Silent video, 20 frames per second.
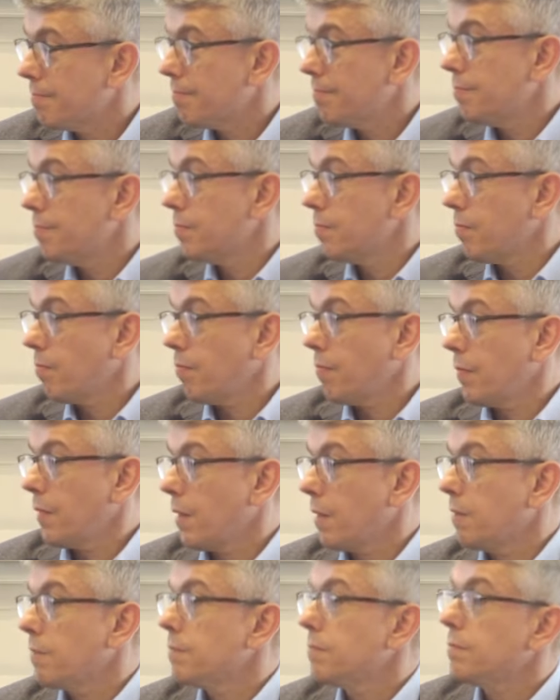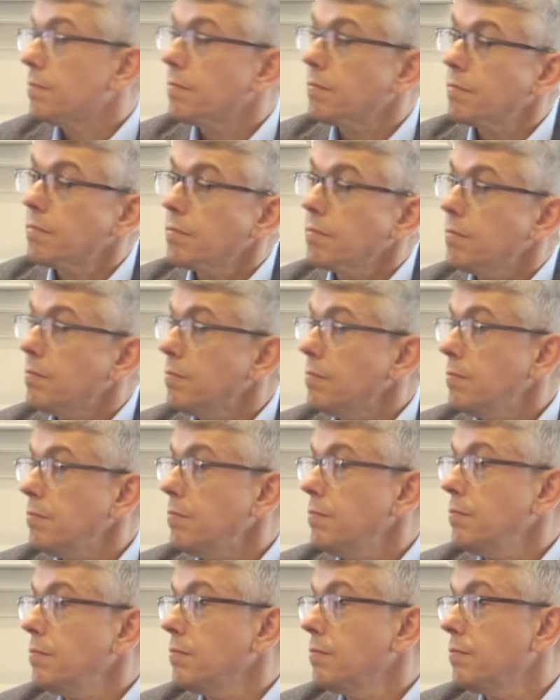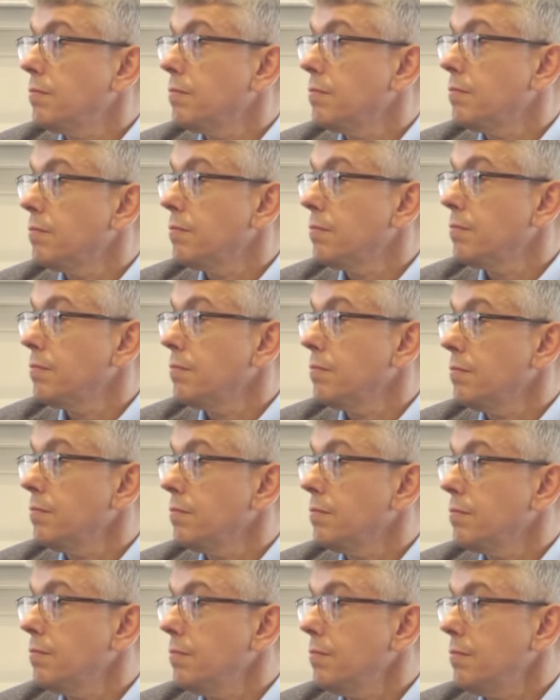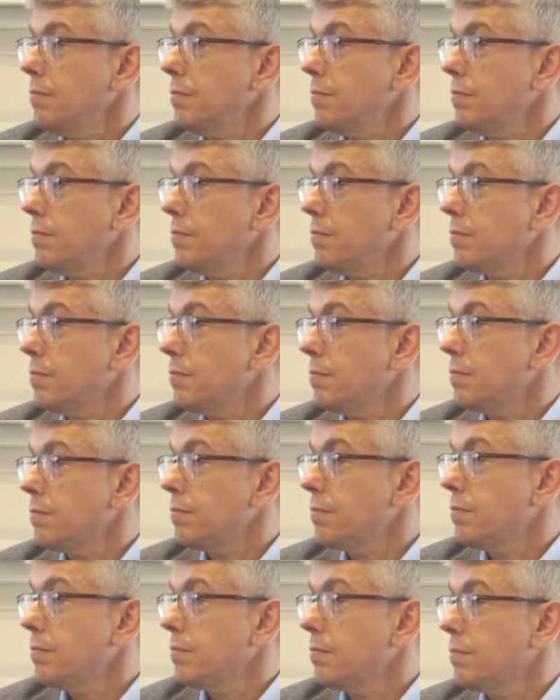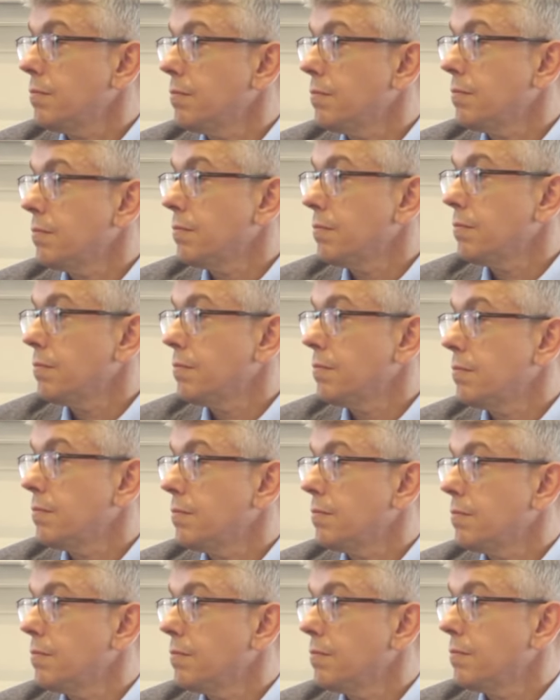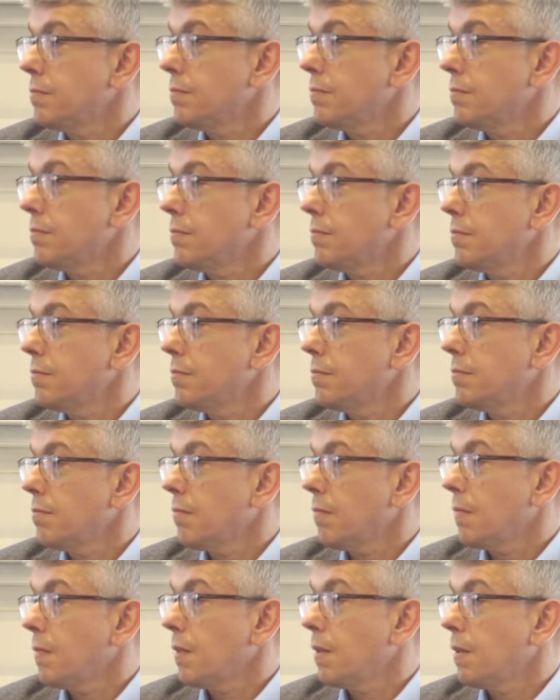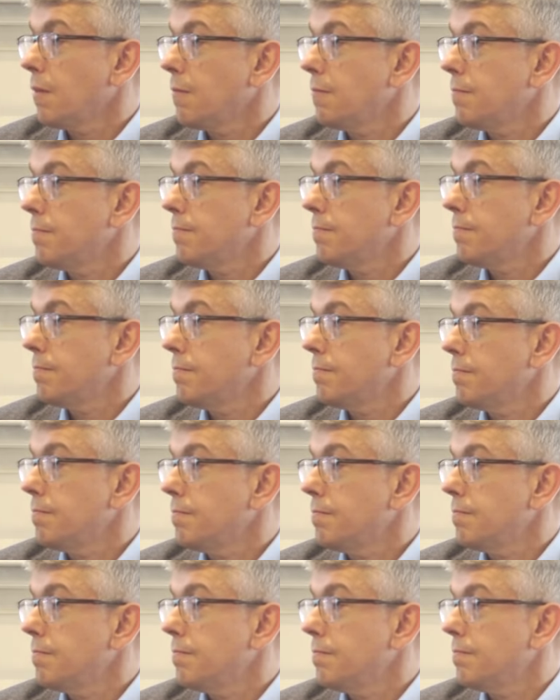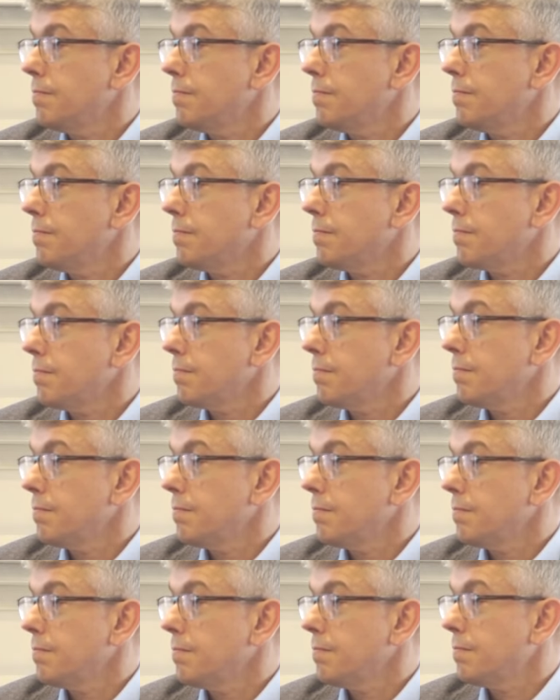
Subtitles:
This person isn't speaking.